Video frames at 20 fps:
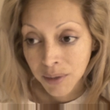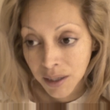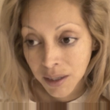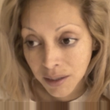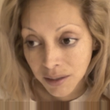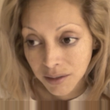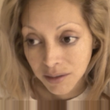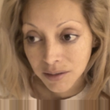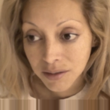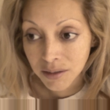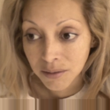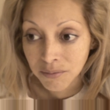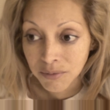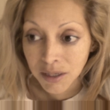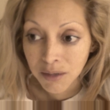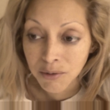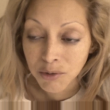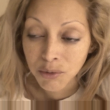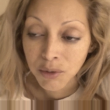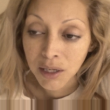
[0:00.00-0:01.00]
But
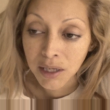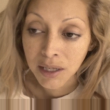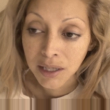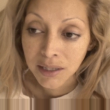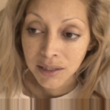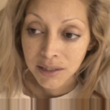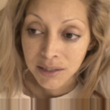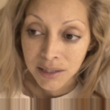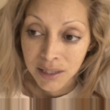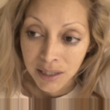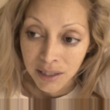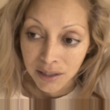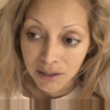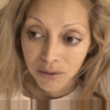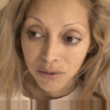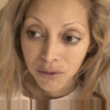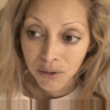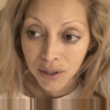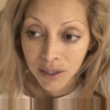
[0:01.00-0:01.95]
sometimes when I get sick